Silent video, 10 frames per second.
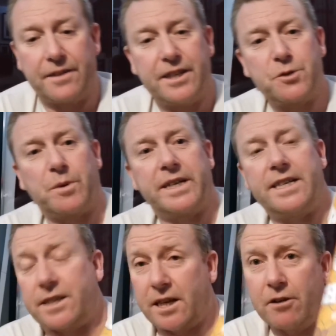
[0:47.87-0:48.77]
this one
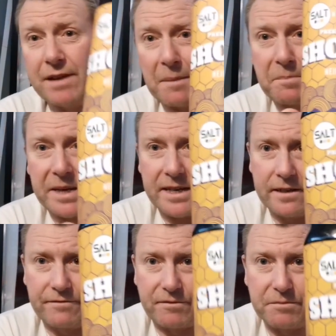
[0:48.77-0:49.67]
is a collab beer
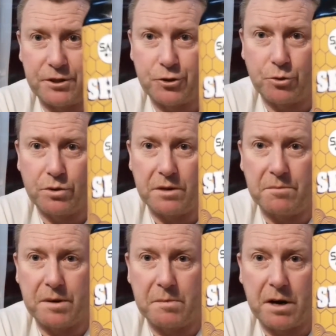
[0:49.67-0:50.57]
from Salt
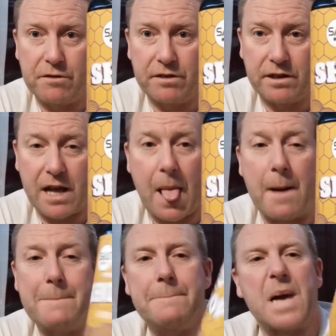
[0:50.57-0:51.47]
and Pomona.
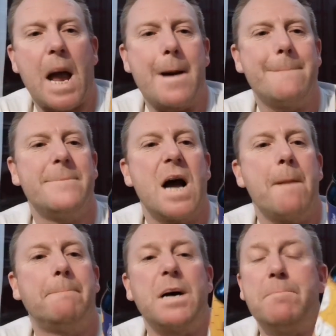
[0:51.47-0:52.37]

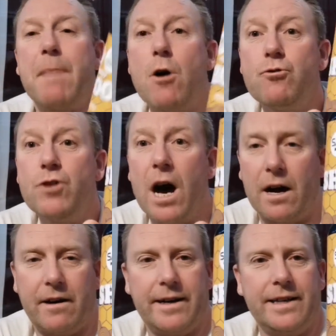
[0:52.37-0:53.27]
Pomona
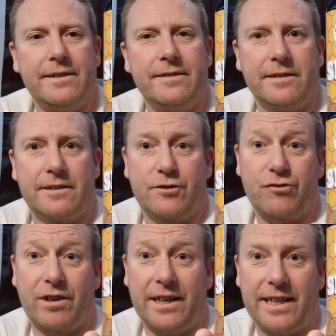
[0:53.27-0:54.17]
Island.
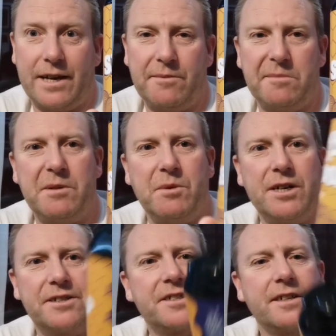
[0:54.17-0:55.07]
Struggling there with me
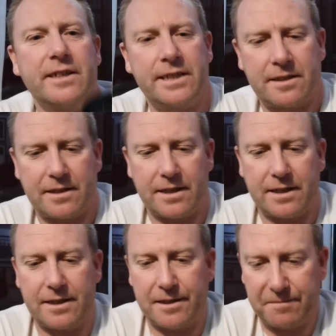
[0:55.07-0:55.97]
words tonight.
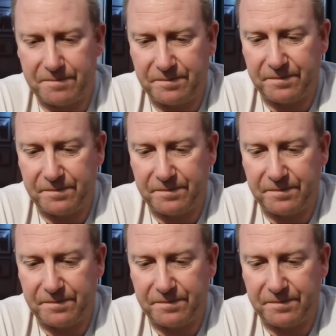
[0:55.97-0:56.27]
Had